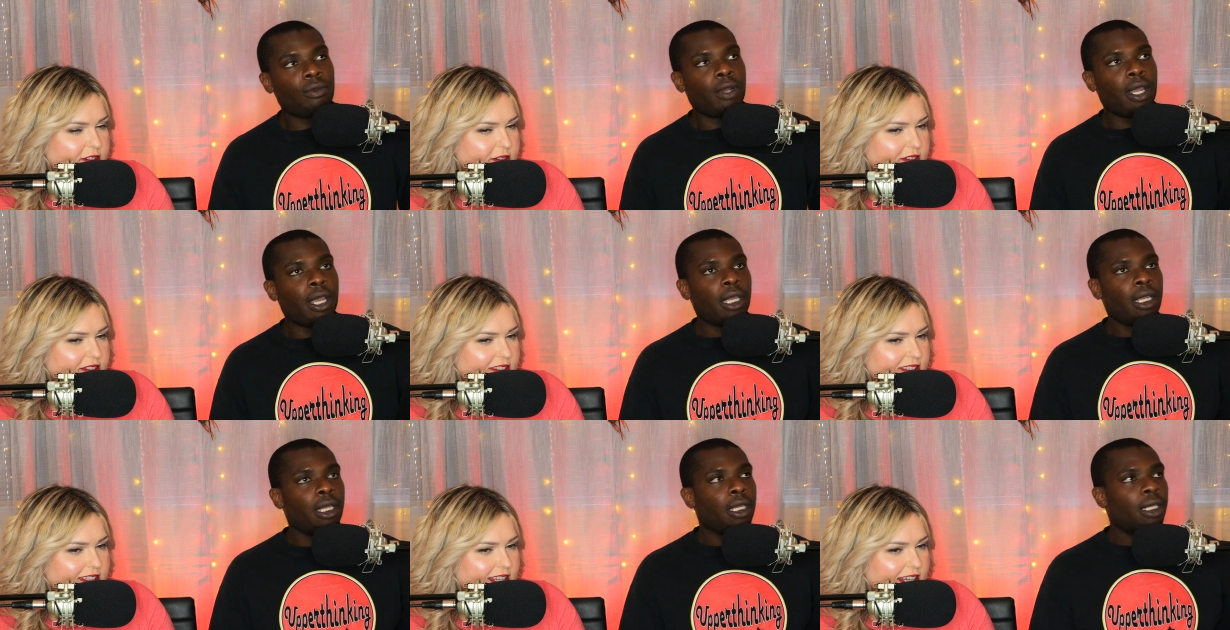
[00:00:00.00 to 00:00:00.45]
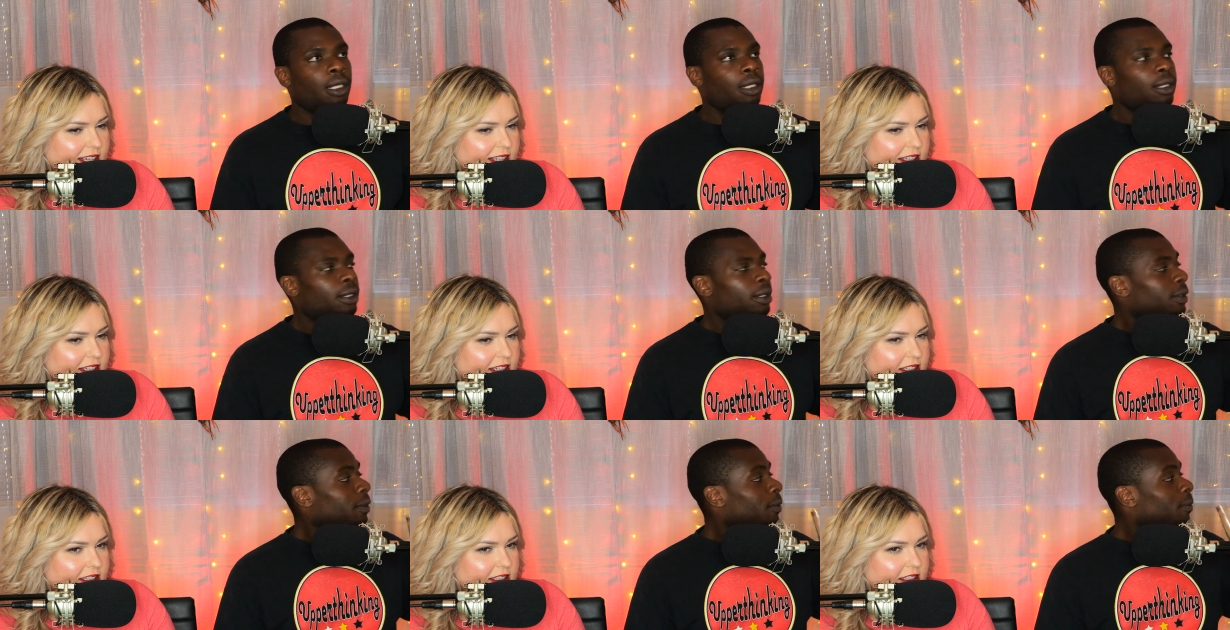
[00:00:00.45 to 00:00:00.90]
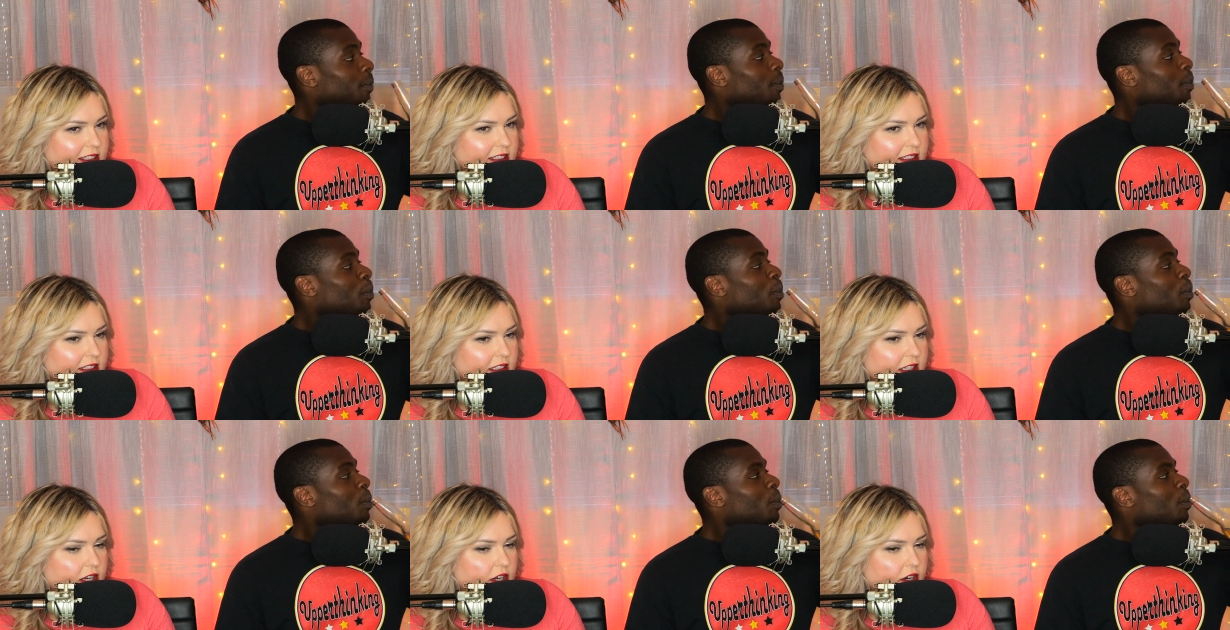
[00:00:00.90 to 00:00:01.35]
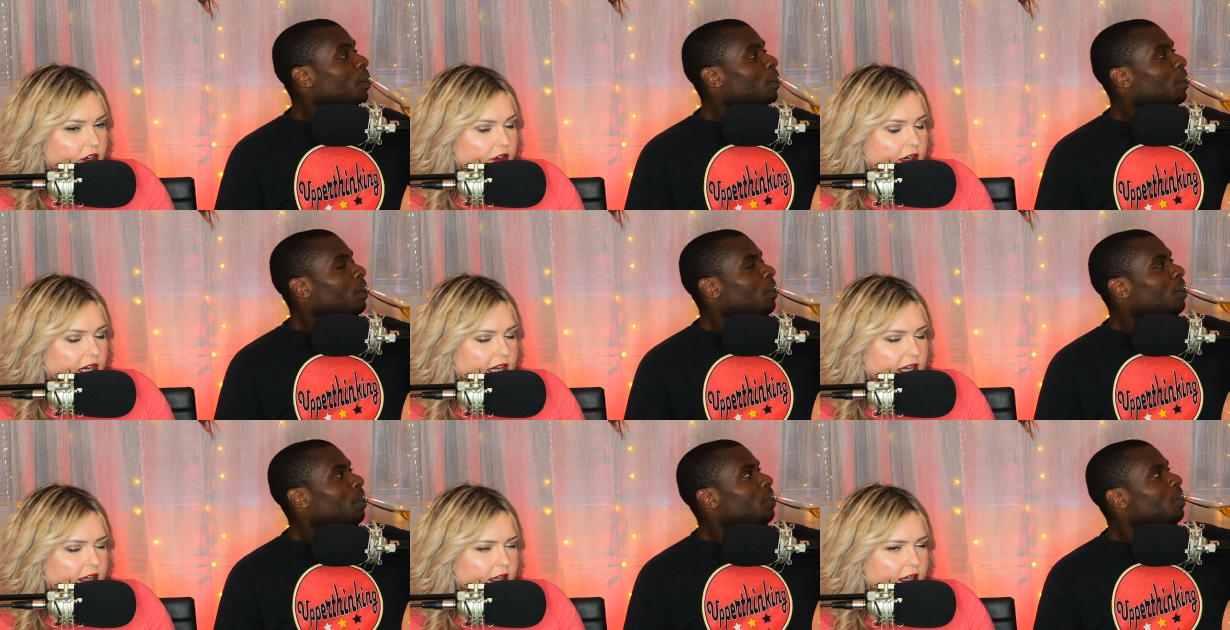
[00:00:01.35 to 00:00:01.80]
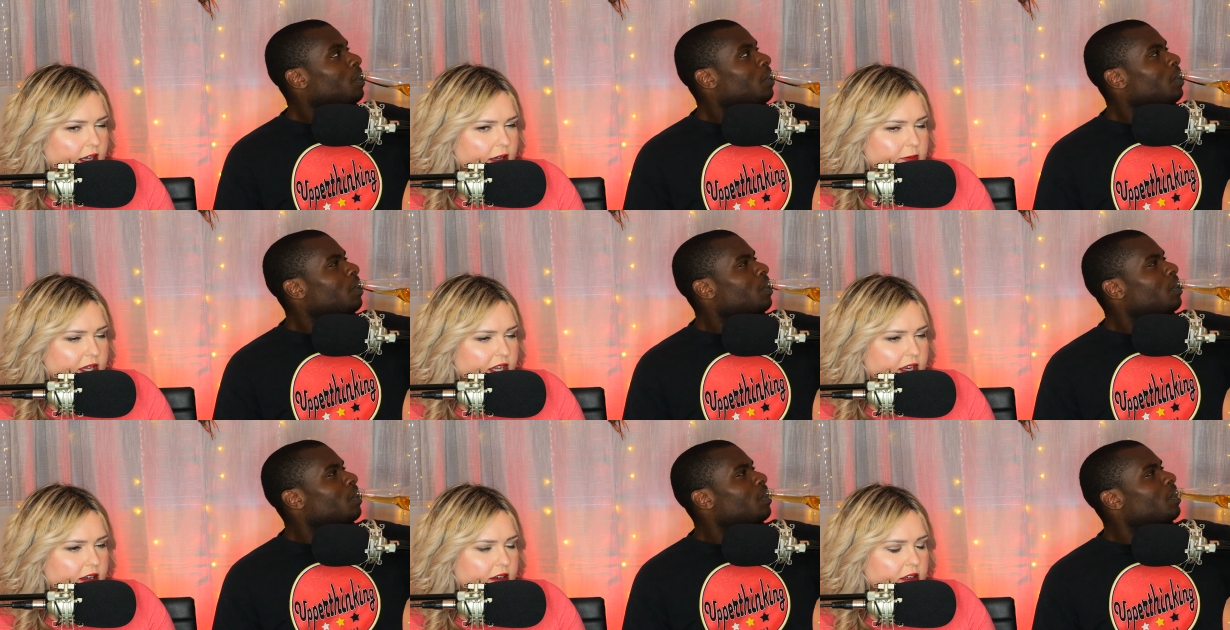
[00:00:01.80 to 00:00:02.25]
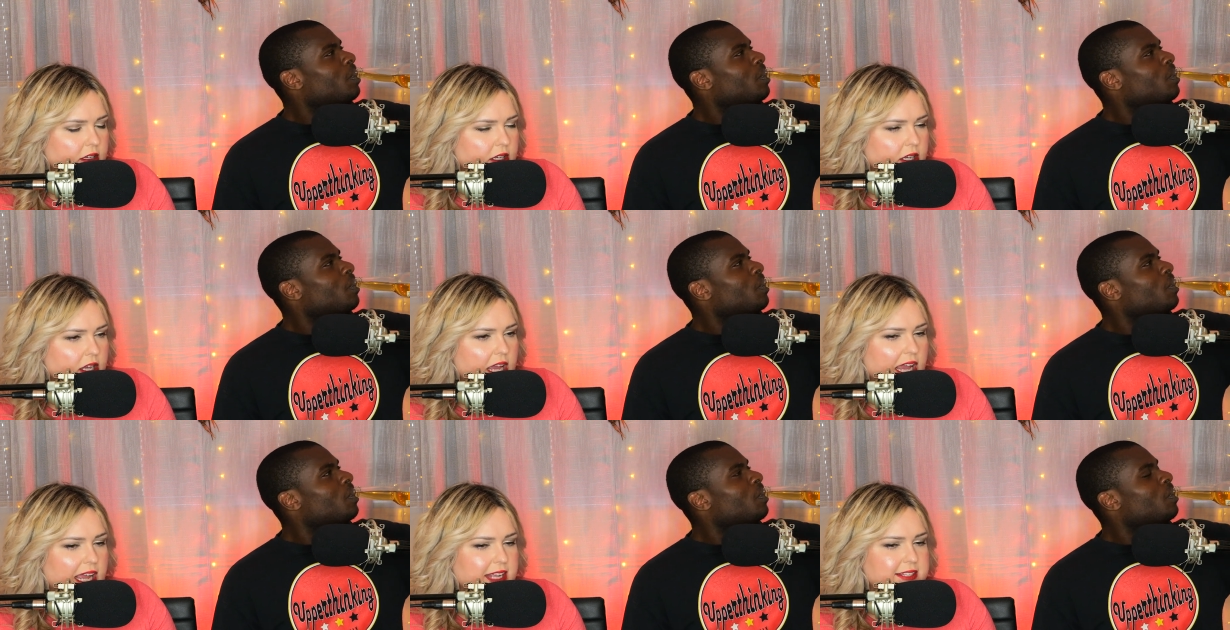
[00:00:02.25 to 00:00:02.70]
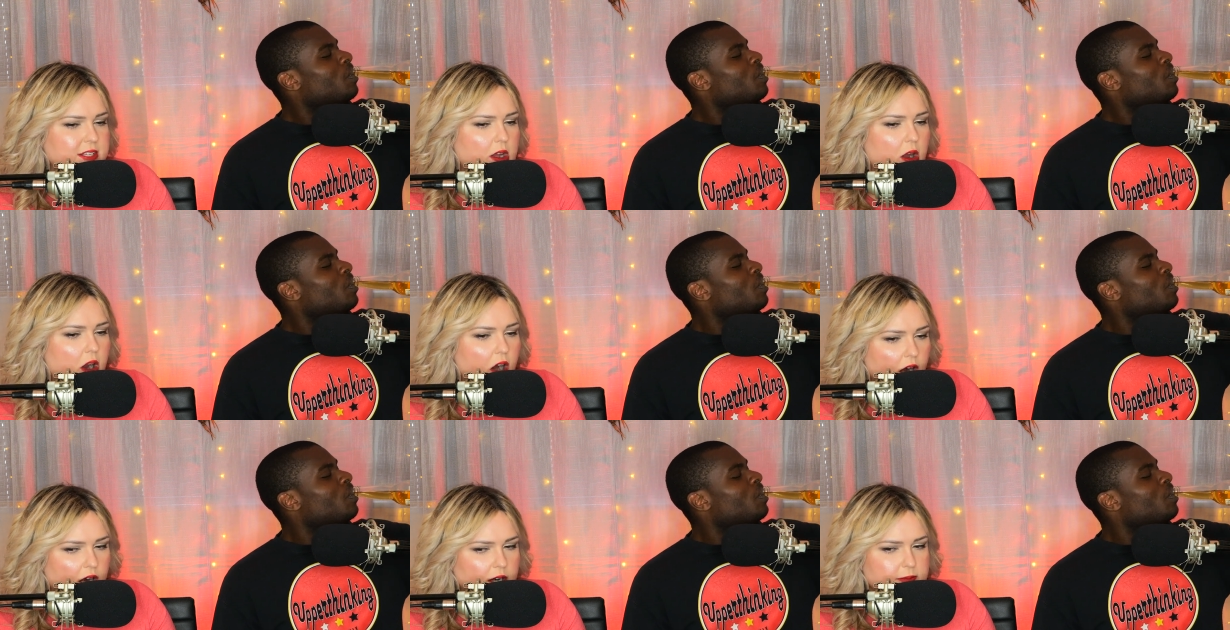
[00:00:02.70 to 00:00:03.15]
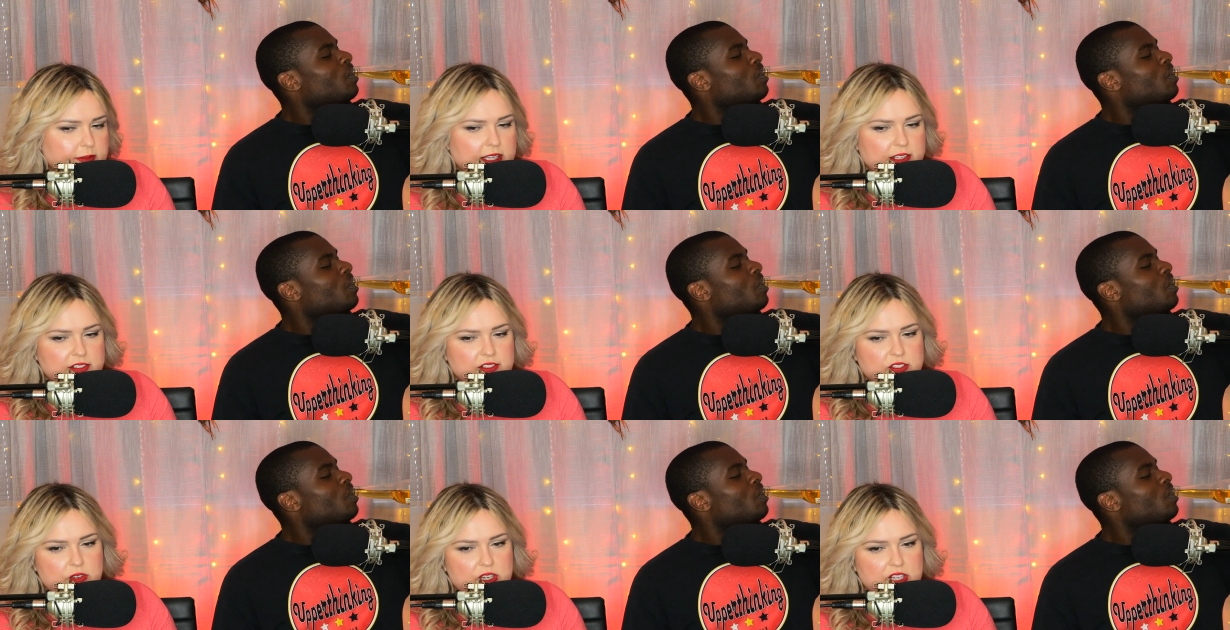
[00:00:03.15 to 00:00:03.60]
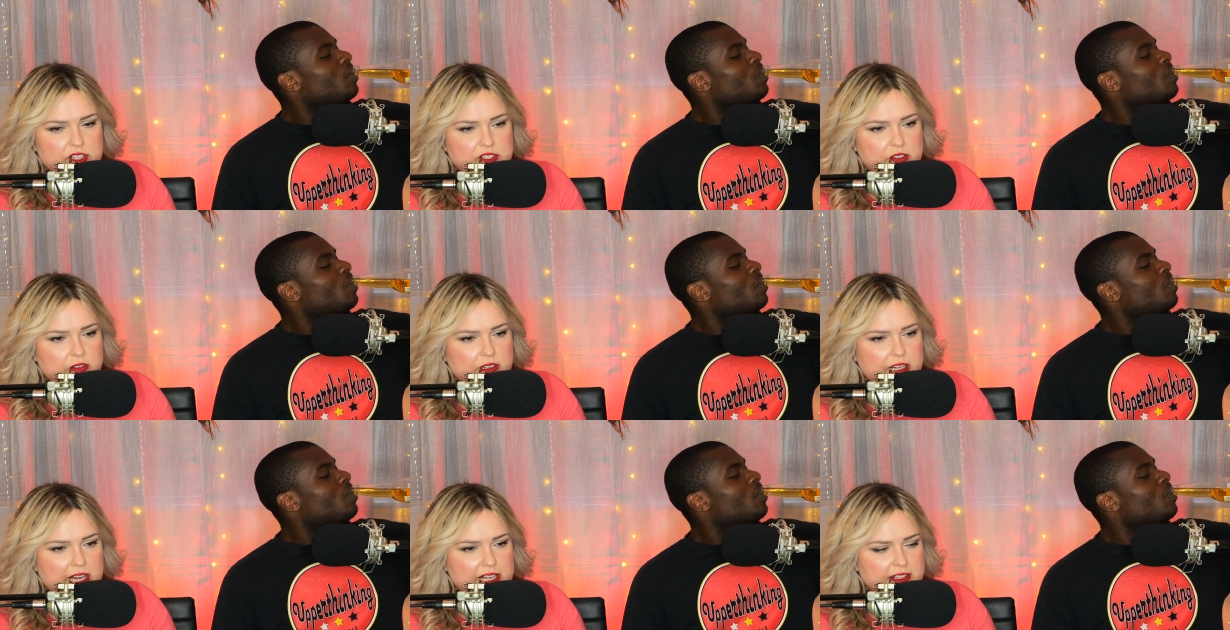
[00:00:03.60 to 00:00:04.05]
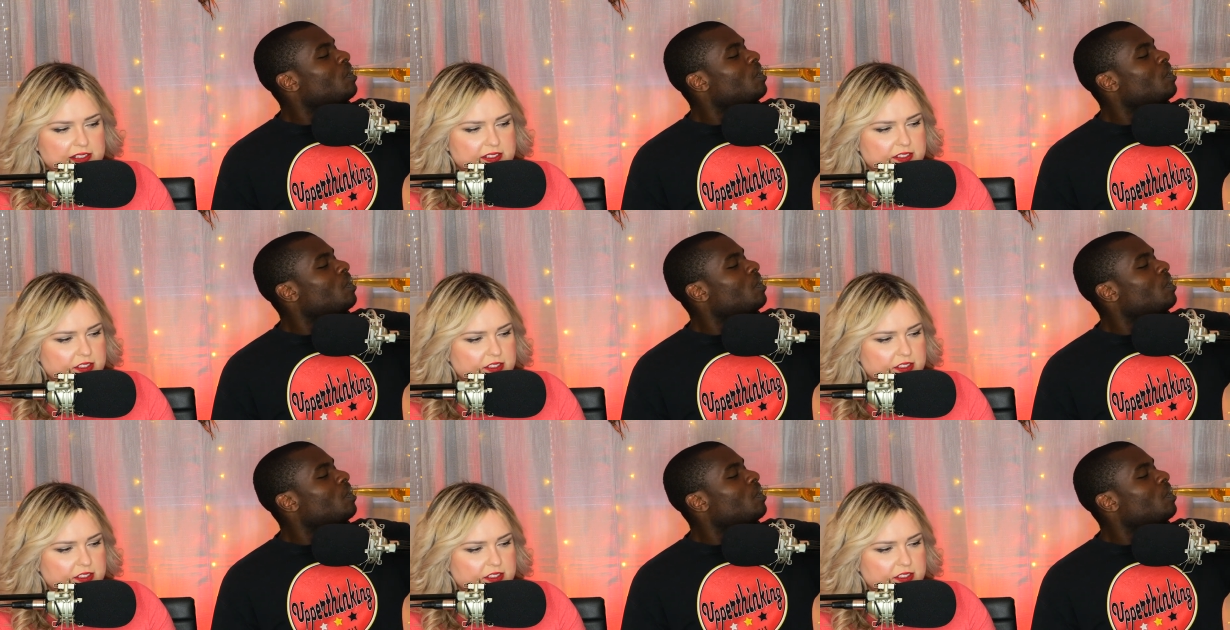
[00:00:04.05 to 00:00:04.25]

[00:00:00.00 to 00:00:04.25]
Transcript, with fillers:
Speaker 1: So right. it's like you know, I, I mean, it's hard because you get to that